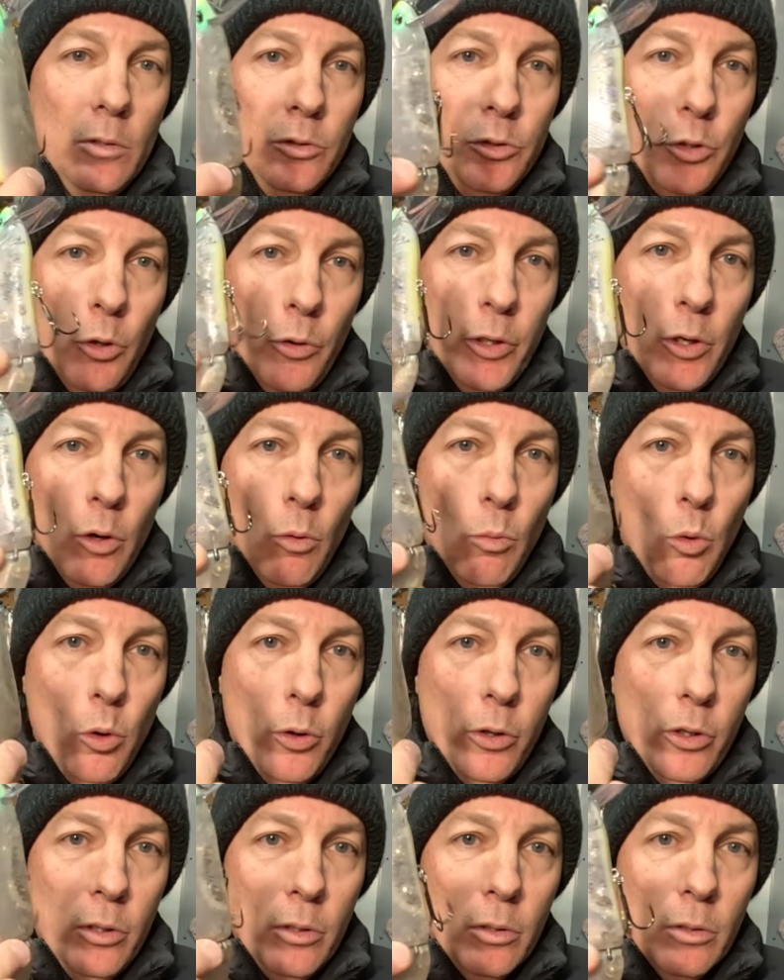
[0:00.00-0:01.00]
Dirtier
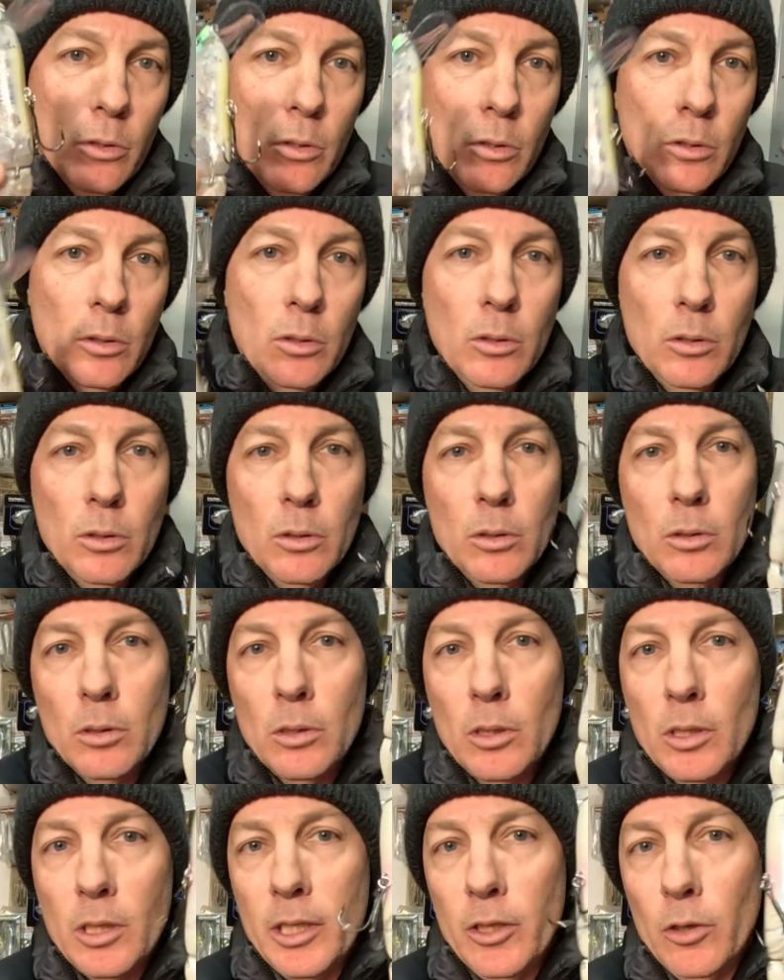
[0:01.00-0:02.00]
water,
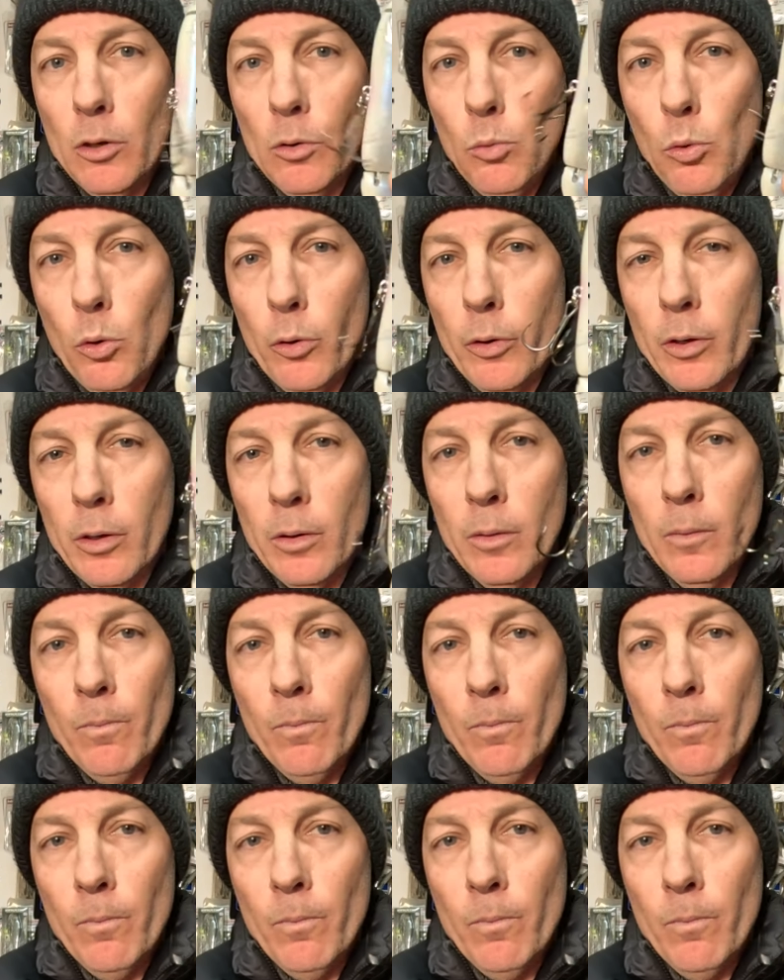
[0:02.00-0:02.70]
clearer water.